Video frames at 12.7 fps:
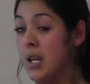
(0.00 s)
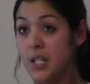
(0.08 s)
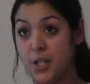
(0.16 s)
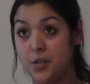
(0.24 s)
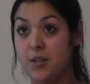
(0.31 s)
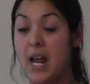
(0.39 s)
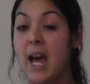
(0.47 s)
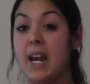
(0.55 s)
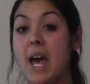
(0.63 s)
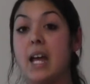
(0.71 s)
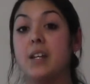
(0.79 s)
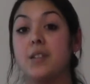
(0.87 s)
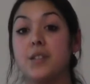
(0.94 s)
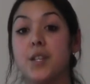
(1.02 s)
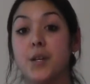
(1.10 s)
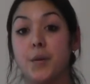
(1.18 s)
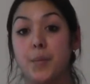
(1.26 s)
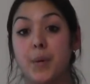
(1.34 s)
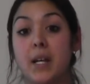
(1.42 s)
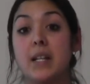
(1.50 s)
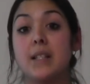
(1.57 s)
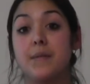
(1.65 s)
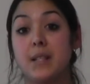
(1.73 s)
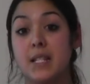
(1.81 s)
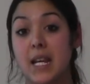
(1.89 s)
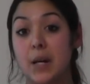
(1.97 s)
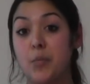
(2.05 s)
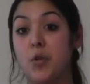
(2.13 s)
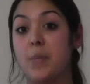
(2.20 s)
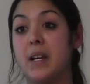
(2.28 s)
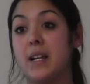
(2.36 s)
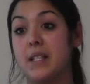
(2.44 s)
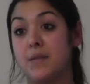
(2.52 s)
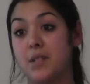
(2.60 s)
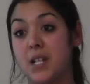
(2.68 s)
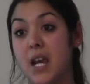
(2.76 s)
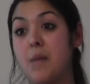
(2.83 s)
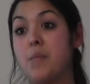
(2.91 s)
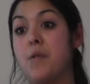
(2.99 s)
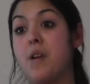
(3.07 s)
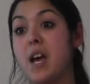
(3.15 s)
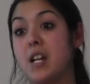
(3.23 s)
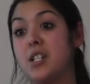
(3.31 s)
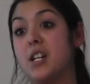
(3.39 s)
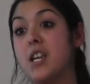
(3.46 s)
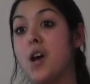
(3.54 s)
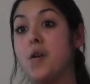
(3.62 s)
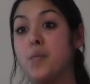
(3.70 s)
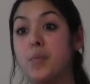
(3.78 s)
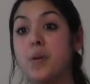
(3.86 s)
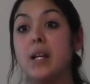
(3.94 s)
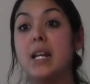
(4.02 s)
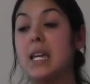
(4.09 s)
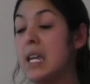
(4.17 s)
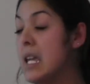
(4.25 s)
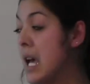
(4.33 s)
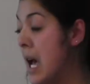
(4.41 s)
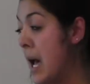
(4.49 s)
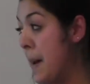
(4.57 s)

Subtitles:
children and adults who, because of stigma or because of shame, are not actually openly